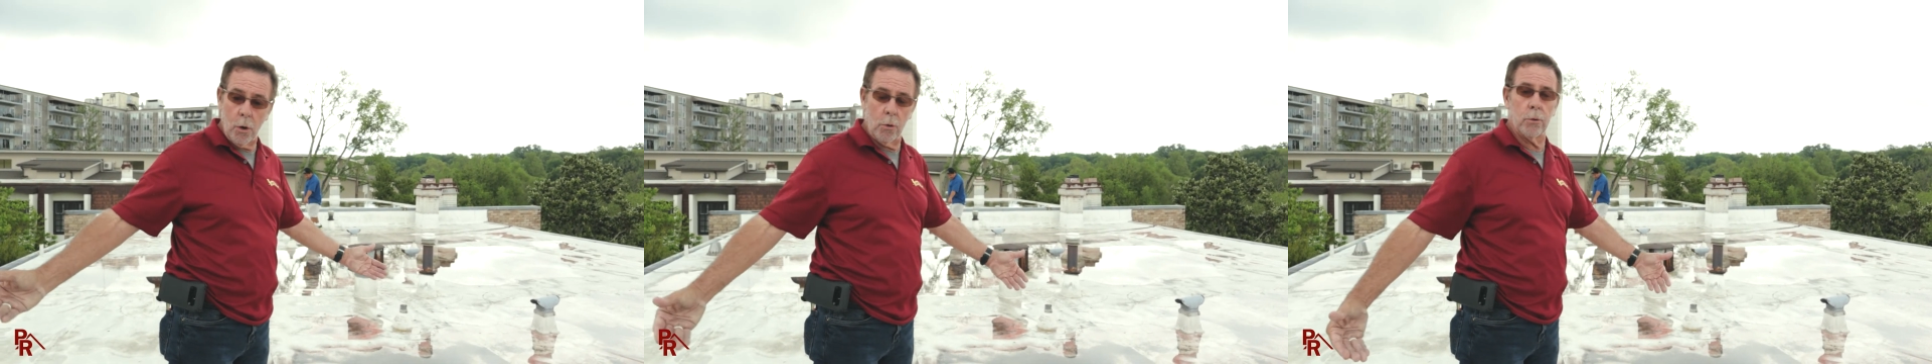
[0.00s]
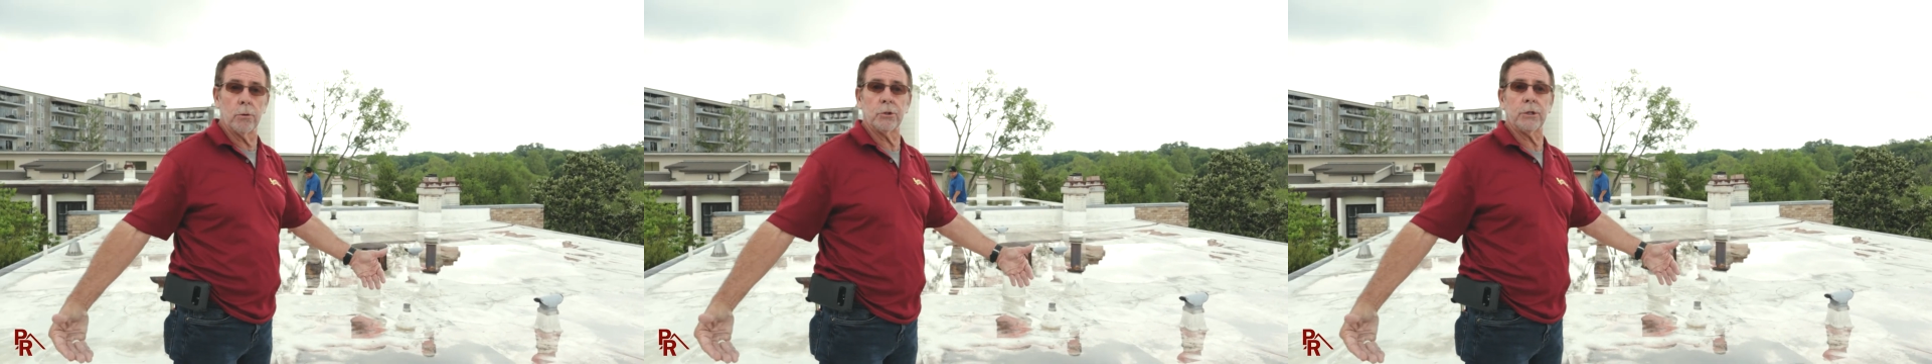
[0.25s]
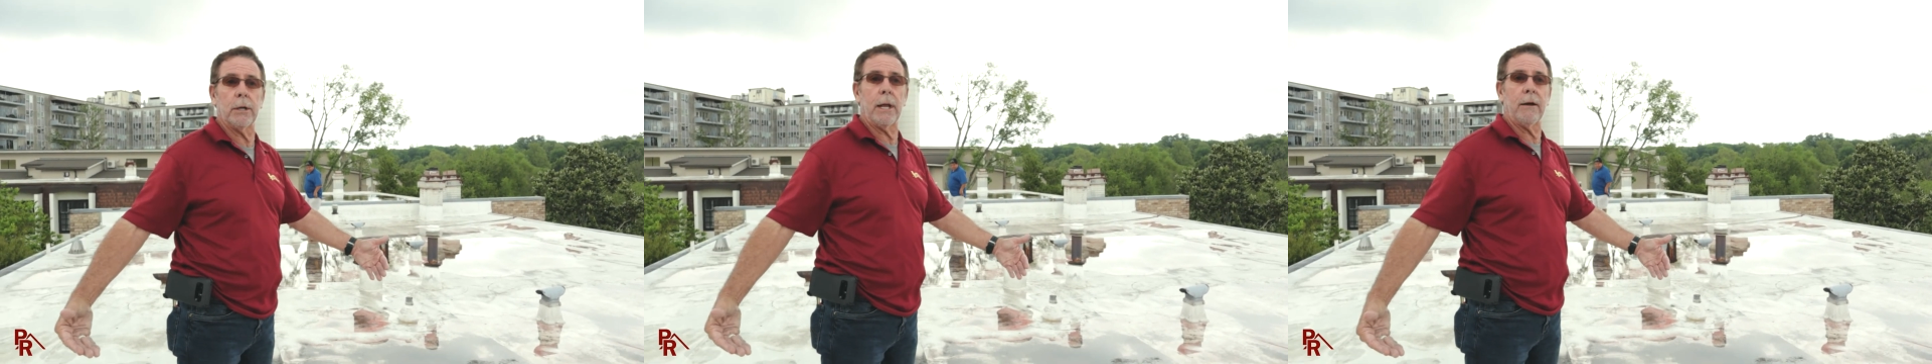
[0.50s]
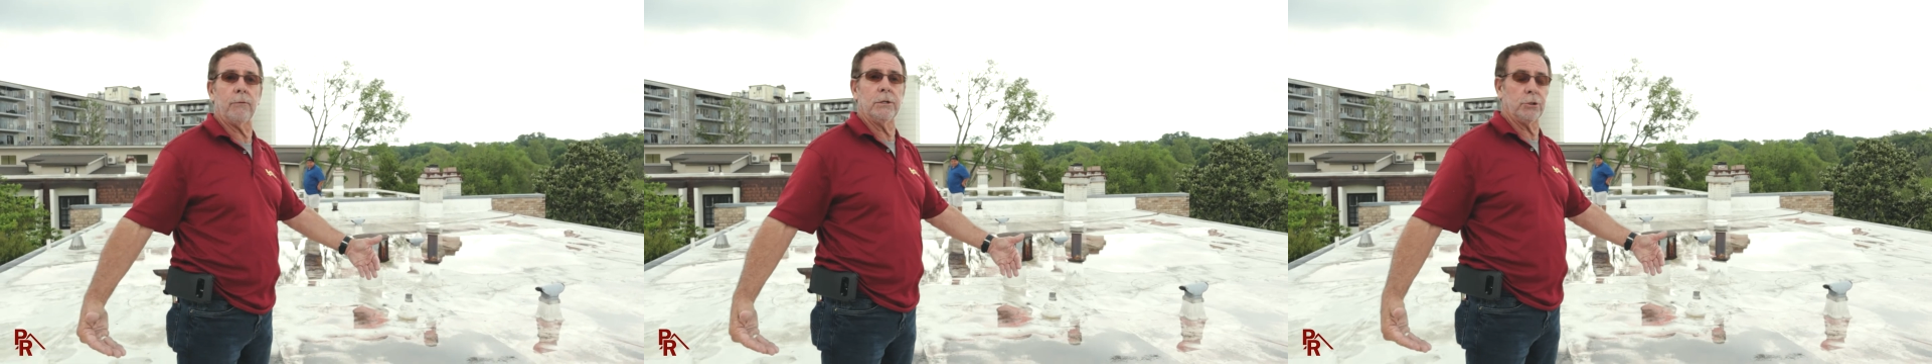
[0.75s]
owners that
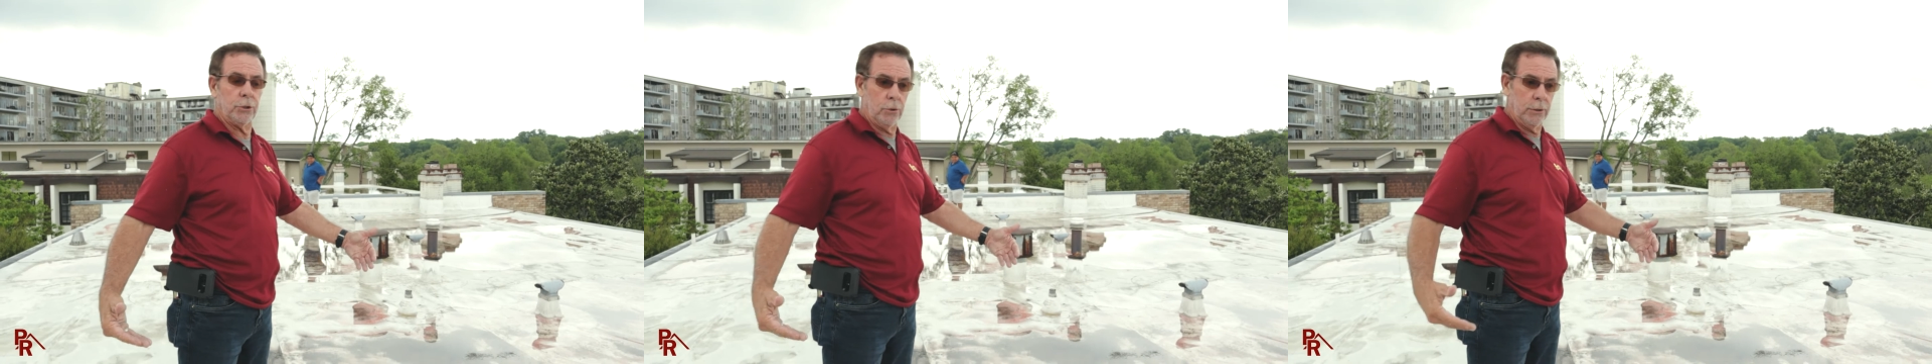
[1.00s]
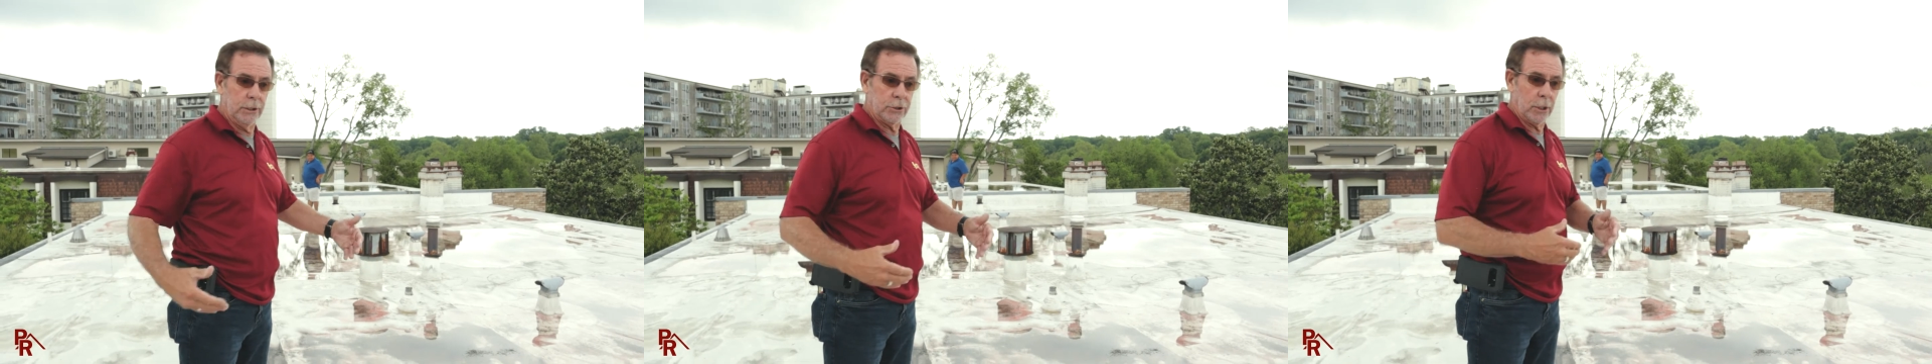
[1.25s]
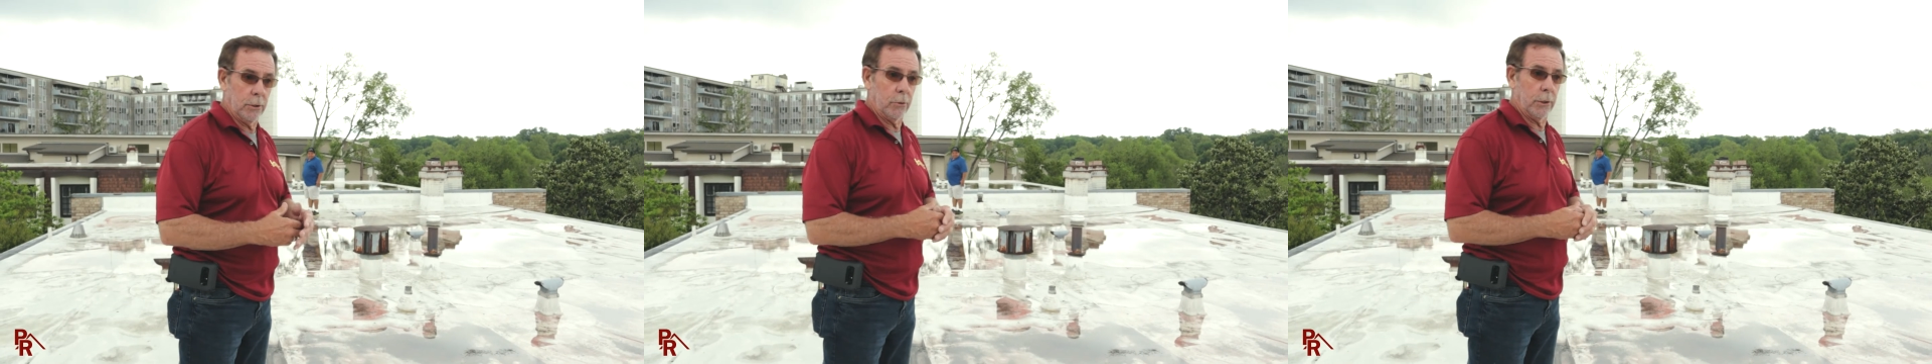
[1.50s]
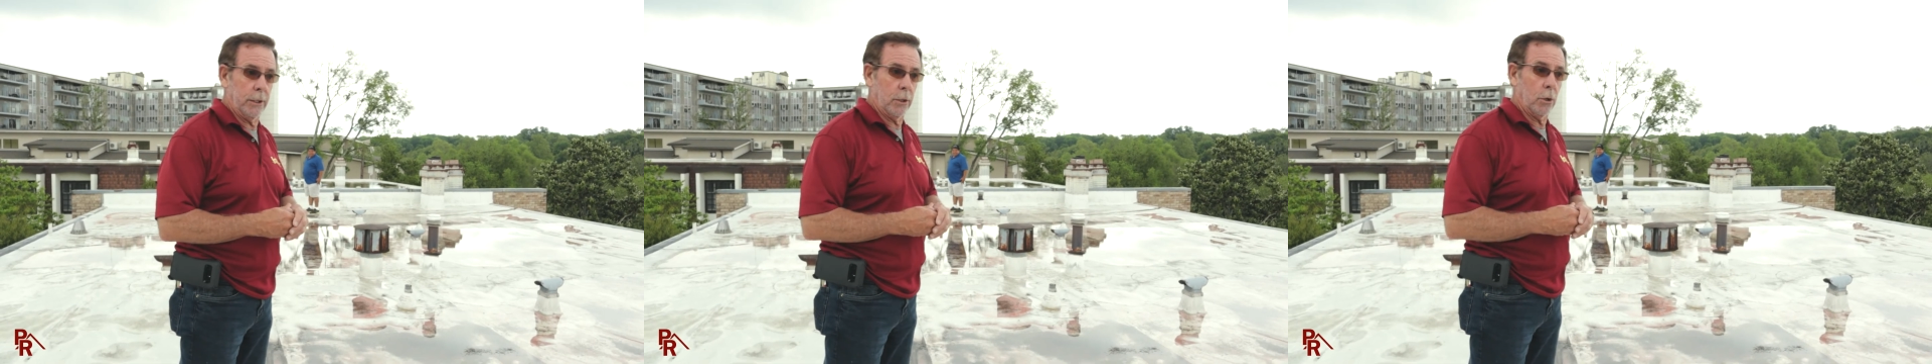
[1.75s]
have these units
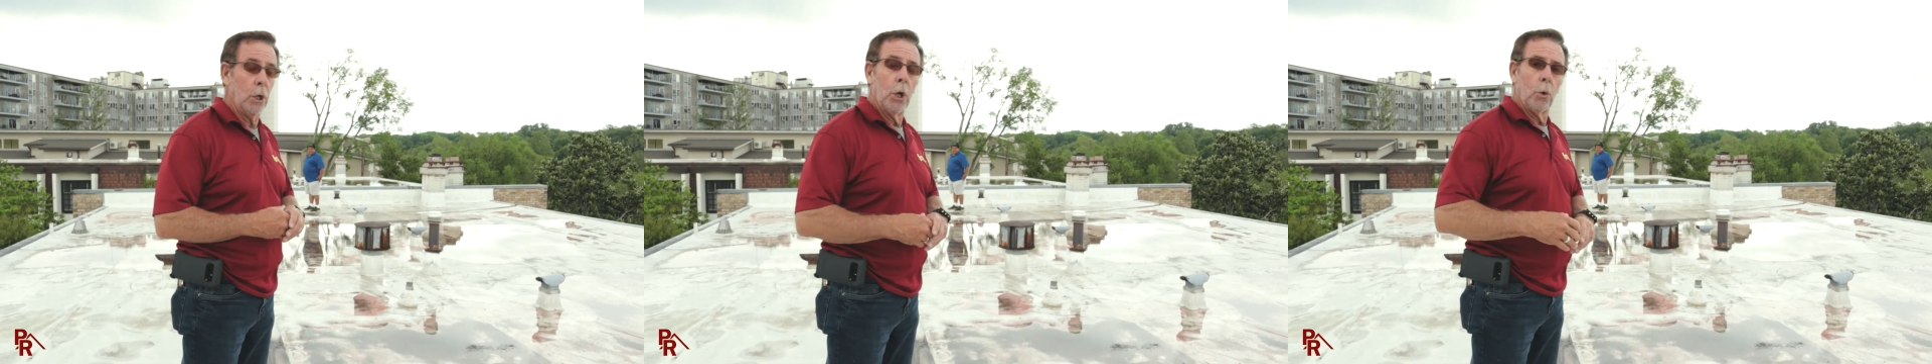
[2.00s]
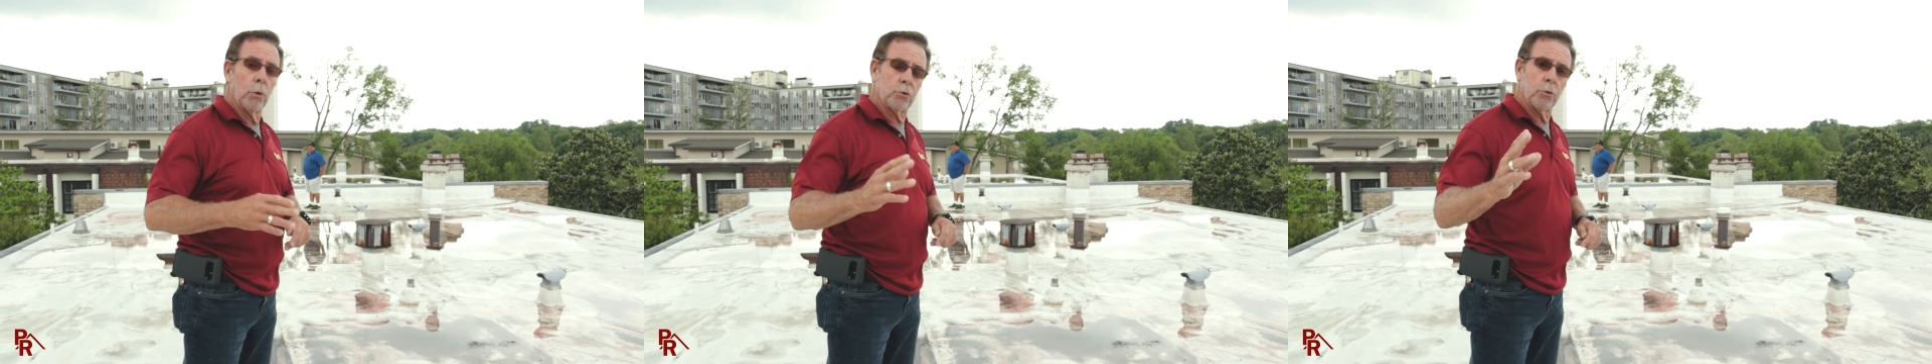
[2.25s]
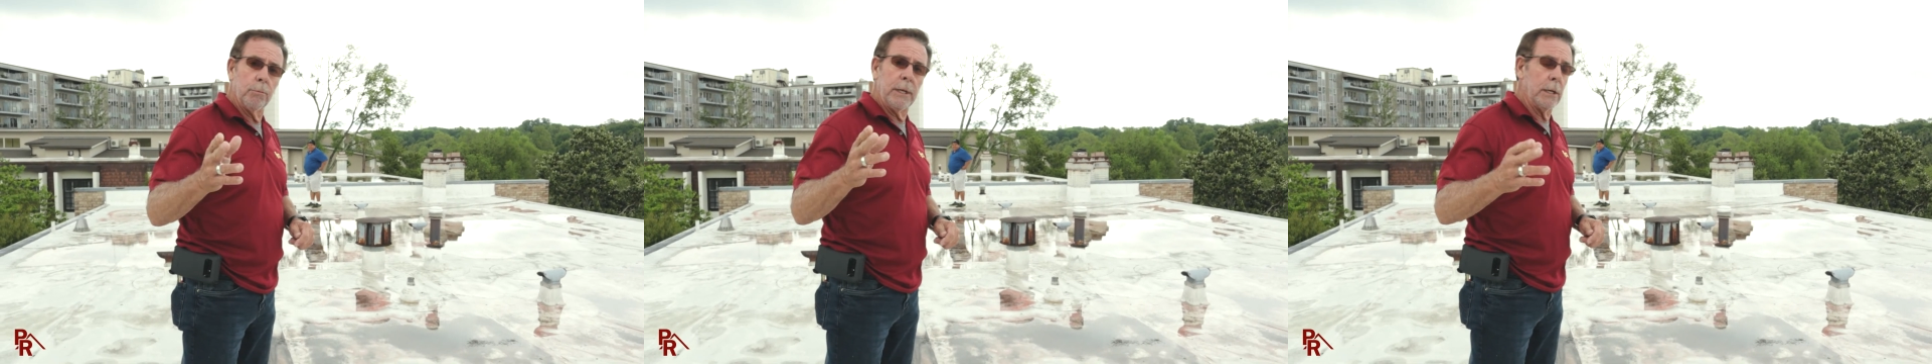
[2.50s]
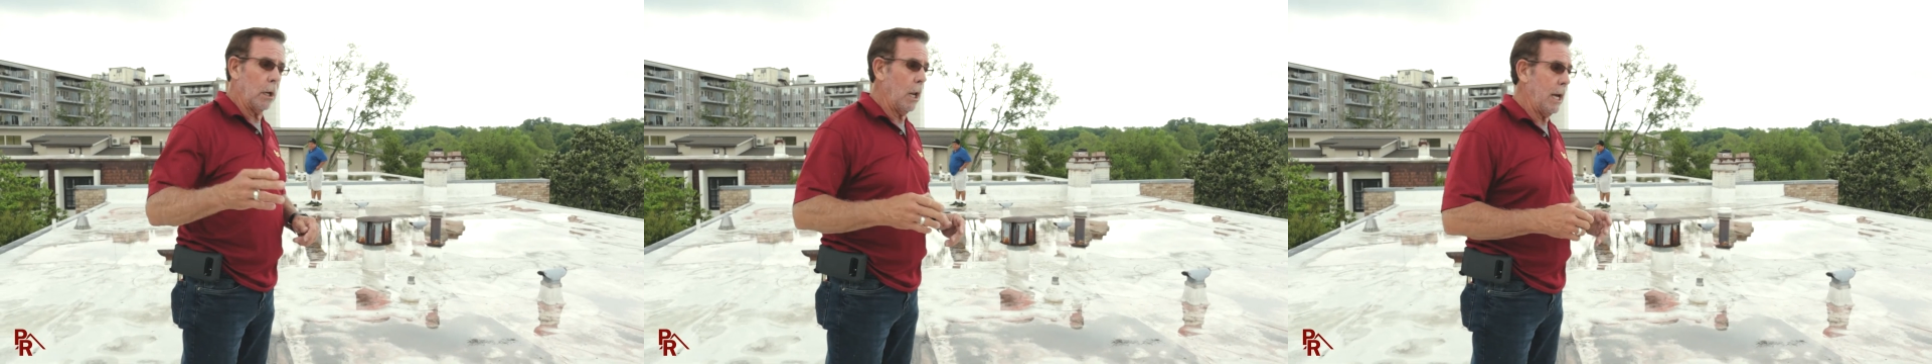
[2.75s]
under here, which would
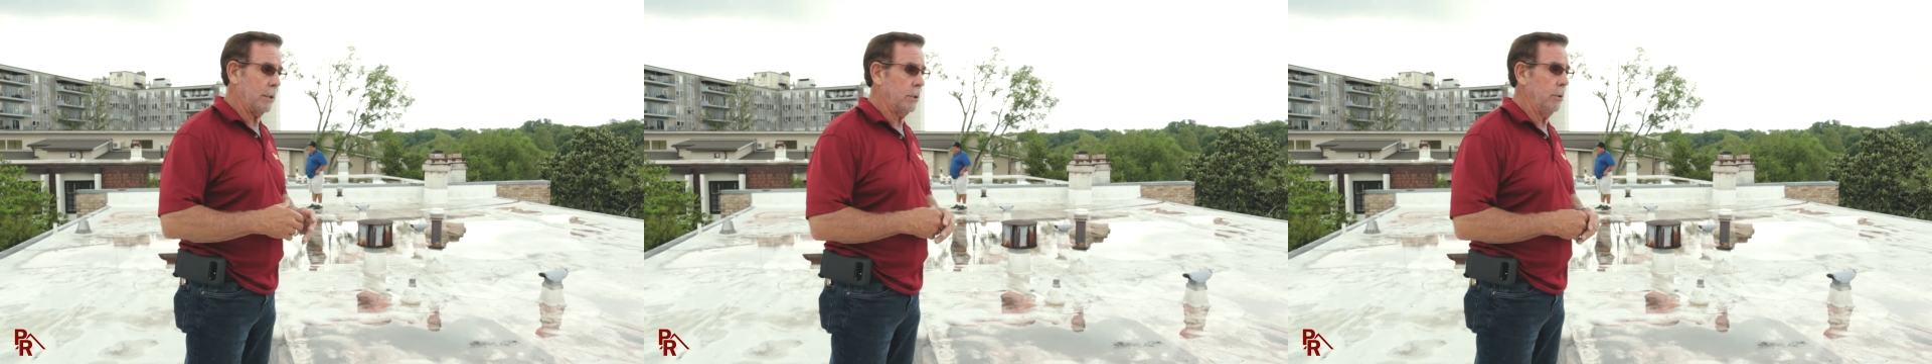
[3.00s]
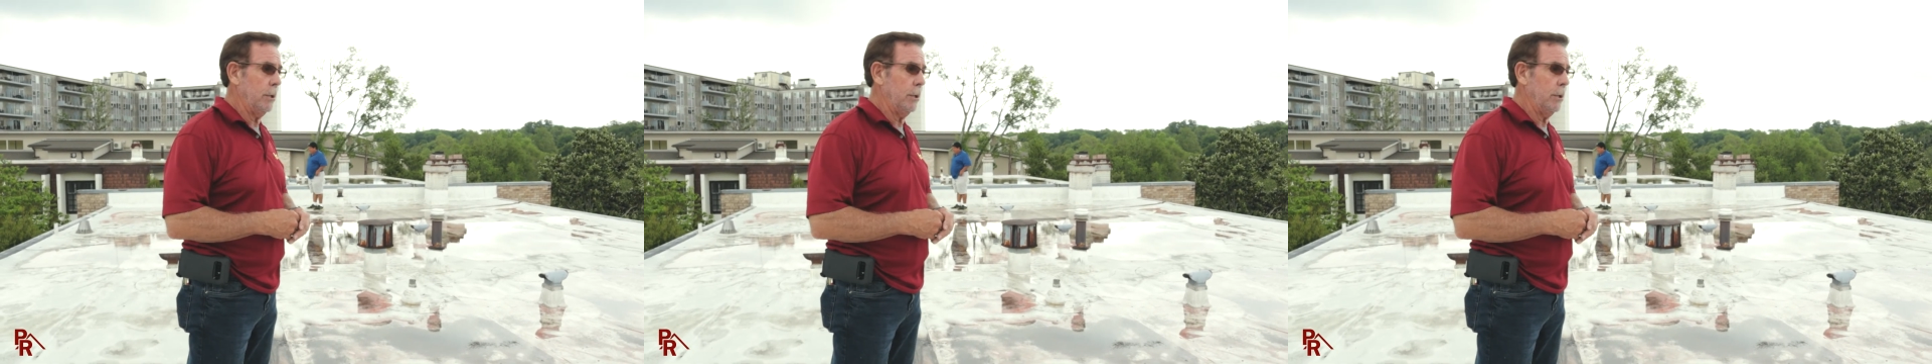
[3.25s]
mean a lot to